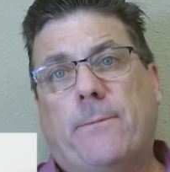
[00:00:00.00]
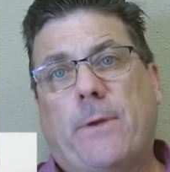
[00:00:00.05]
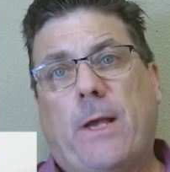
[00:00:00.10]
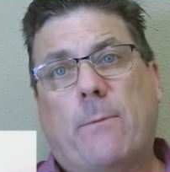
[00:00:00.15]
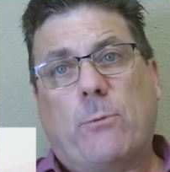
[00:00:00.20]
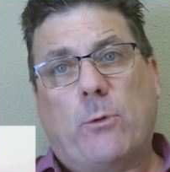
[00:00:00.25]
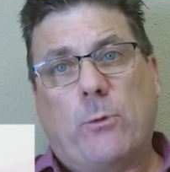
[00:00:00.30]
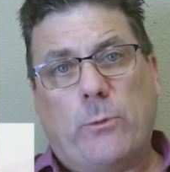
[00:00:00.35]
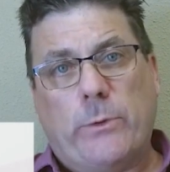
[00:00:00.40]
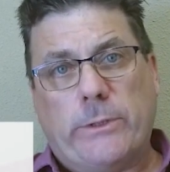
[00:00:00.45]

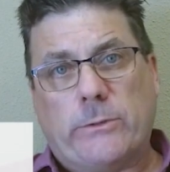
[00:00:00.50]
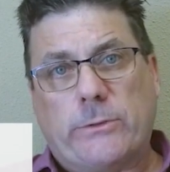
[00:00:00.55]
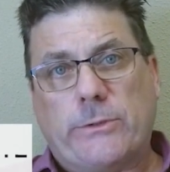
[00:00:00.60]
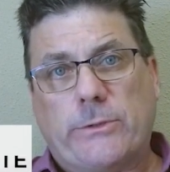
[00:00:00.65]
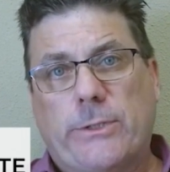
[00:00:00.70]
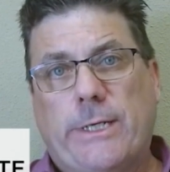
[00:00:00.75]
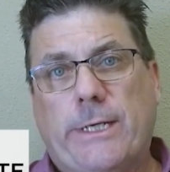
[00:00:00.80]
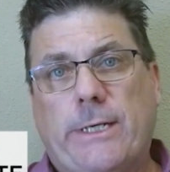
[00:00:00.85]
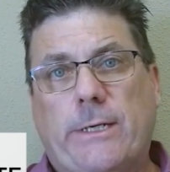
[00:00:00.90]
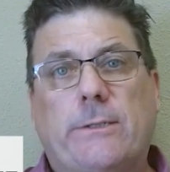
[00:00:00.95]
I'm a
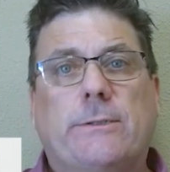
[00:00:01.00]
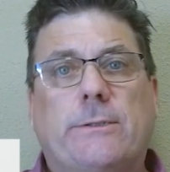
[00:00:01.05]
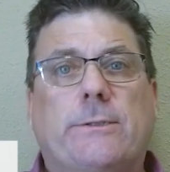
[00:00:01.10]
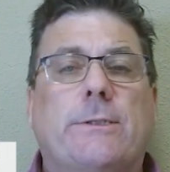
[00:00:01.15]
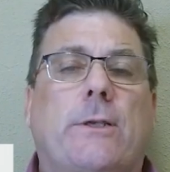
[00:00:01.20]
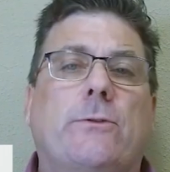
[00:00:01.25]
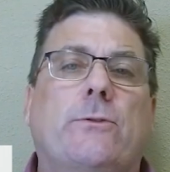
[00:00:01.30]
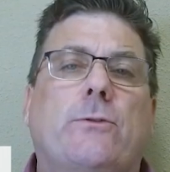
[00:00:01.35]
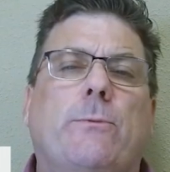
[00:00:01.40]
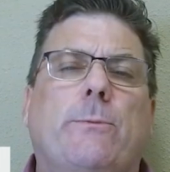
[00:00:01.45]
realtor here in
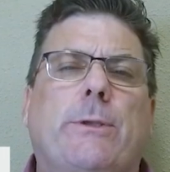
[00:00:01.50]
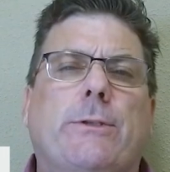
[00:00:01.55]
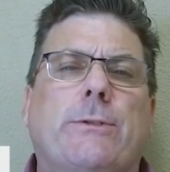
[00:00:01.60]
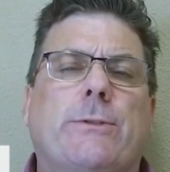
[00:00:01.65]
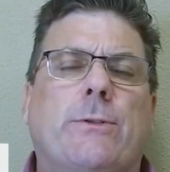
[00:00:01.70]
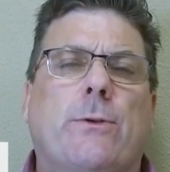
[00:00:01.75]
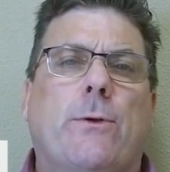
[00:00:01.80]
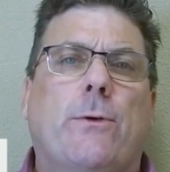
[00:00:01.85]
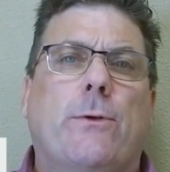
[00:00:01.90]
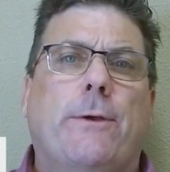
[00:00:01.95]
central
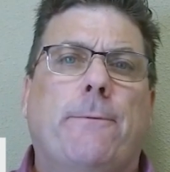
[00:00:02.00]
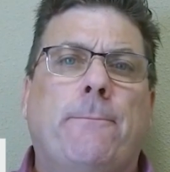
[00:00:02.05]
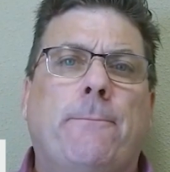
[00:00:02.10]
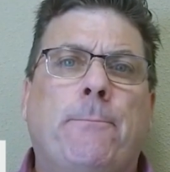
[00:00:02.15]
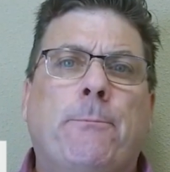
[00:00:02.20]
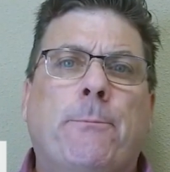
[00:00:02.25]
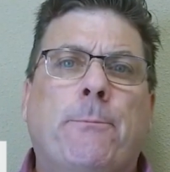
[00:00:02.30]
Minnesota.